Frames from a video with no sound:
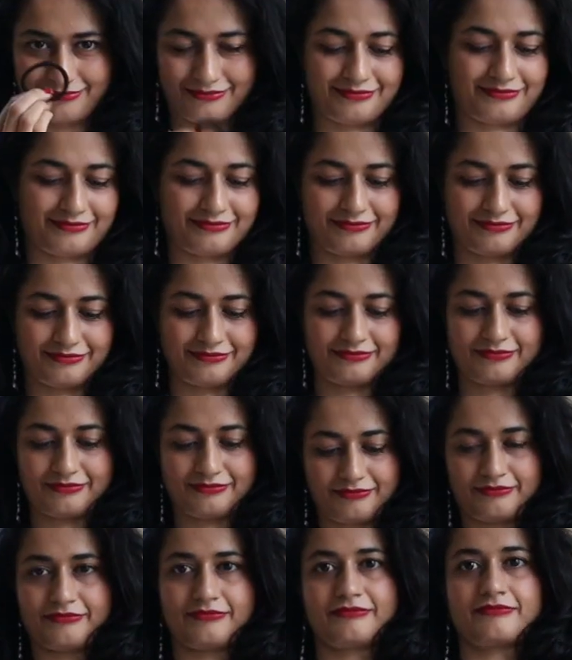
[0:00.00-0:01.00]
to put the
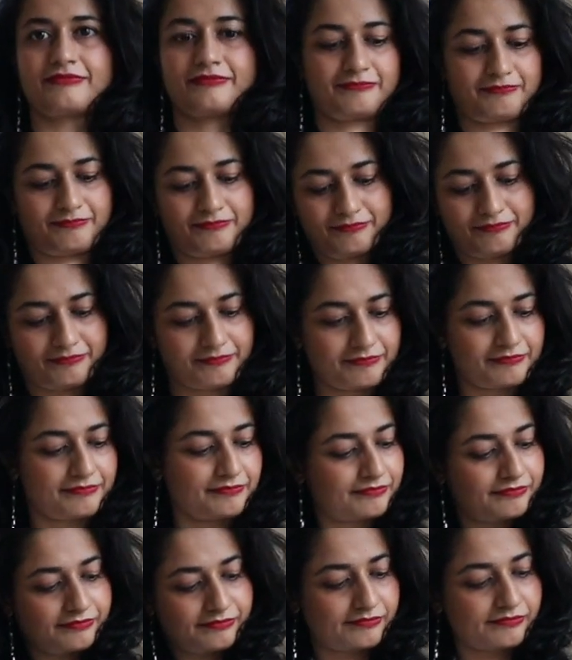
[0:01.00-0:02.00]
rubber band
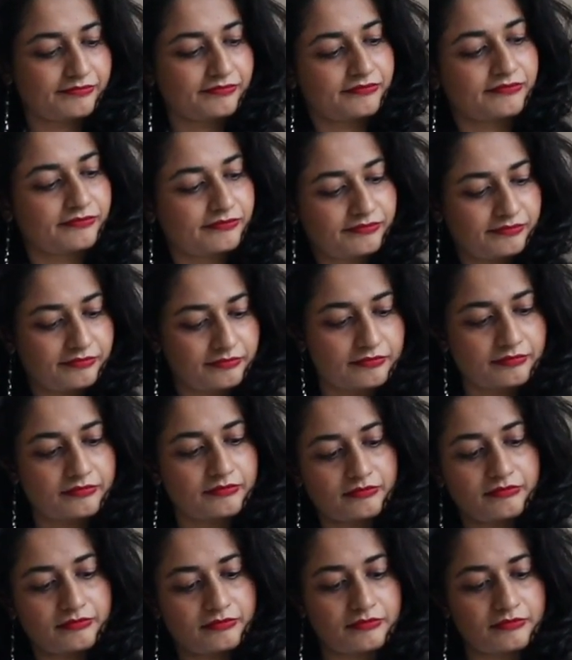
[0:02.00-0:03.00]
or your
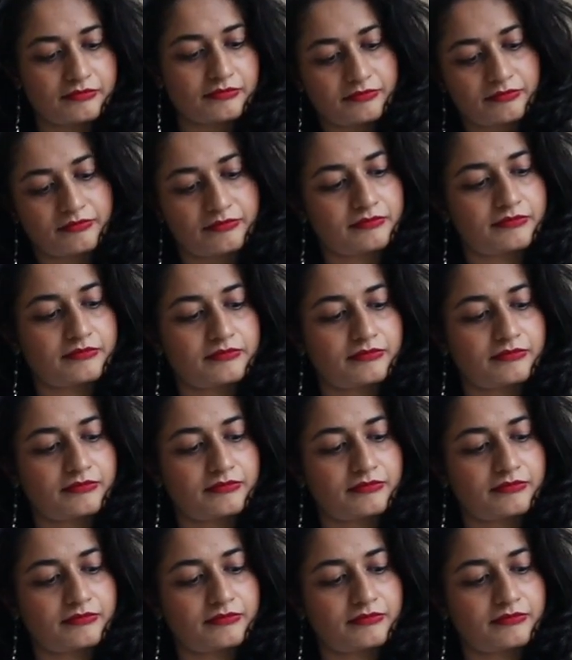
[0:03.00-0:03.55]
hair tie